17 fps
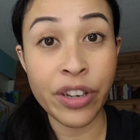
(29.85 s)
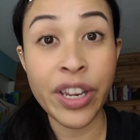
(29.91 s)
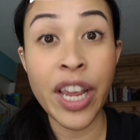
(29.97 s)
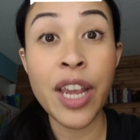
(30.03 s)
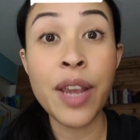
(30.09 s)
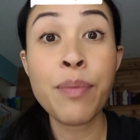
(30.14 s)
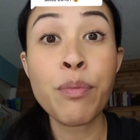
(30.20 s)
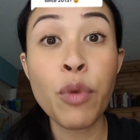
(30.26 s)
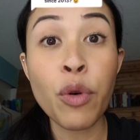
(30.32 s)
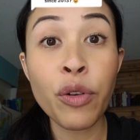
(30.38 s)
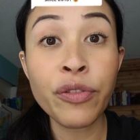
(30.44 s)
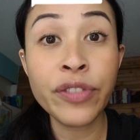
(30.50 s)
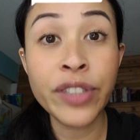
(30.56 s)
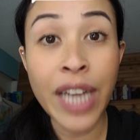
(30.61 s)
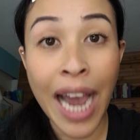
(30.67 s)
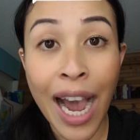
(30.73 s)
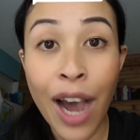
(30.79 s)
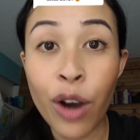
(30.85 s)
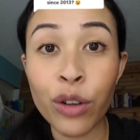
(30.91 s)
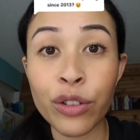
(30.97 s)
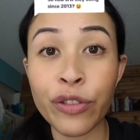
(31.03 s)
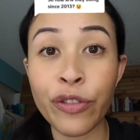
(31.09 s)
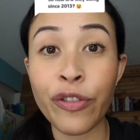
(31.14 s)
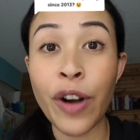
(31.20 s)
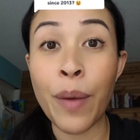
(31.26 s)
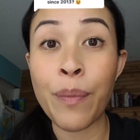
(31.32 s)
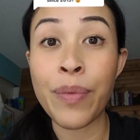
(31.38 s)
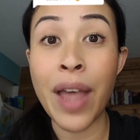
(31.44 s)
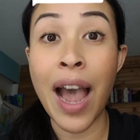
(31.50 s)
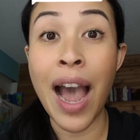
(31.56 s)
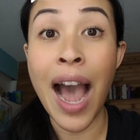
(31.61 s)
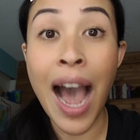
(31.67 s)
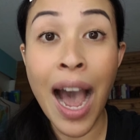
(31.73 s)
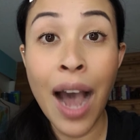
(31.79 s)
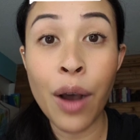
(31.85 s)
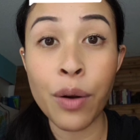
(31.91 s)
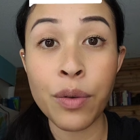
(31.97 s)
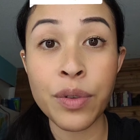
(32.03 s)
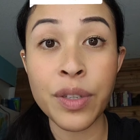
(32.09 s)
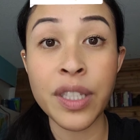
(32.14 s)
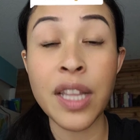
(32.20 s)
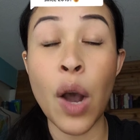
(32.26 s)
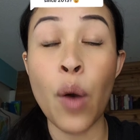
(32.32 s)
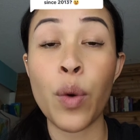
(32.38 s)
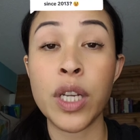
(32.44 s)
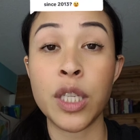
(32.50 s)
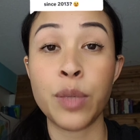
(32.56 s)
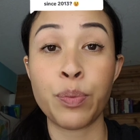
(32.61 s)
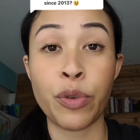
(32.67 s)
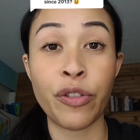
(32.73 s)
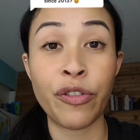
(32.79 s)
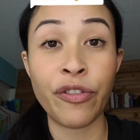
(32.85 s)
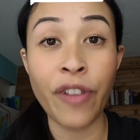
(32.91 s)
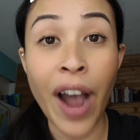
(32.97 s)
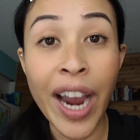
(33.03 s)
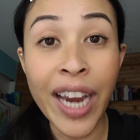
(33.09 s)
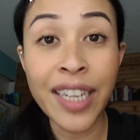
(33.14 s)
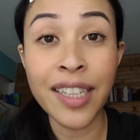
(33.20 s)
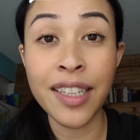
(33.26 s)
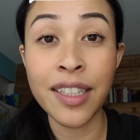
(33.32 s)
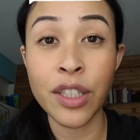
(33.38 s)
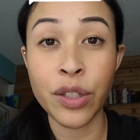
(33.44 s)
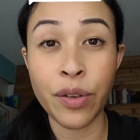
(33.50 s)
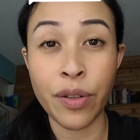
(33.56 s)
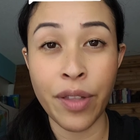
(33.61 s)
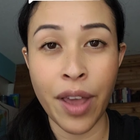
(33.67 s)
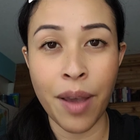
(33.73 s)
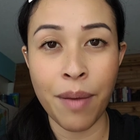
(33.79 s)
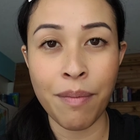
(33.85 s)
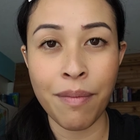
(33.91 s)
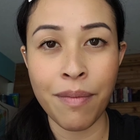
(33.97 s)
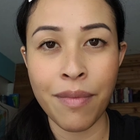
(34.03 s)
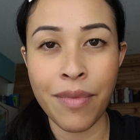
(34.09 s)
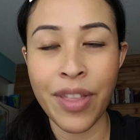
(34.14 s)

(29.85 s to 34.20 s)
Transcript: they moved out from the house that was provided to them,